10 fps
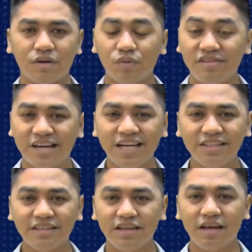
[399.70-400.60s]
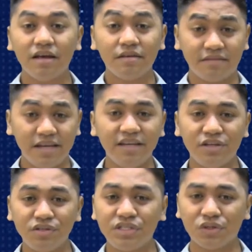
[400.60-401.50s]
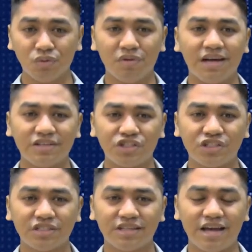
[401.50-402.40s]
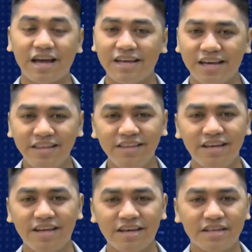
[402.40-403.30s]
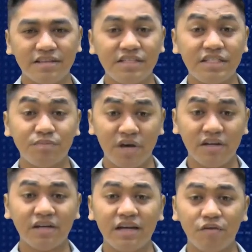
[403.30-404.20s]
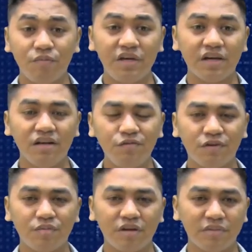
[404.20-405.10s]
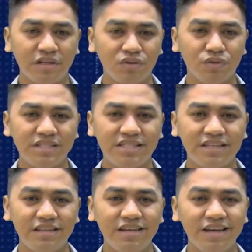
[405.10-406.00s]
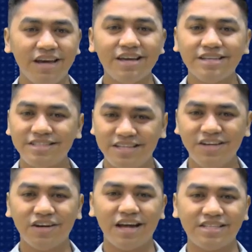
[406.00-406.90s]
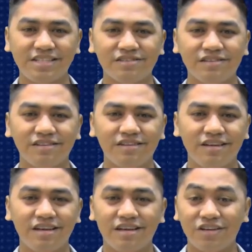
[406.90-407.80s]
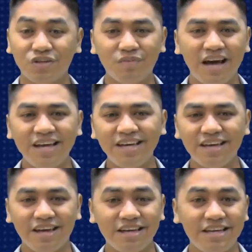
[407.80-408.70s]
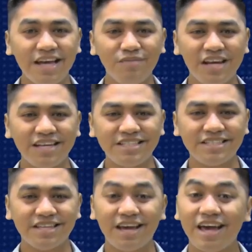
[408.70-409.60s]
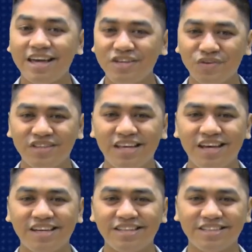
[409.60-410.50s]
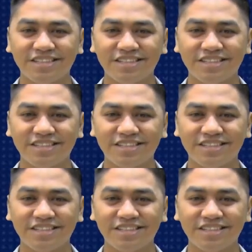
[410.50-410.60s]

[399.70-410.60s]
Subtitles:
With that, thank you so much. Again, this is Menard F. Miguel from Kabanatuan City Senior High School. Goodbye, God bless, and good day.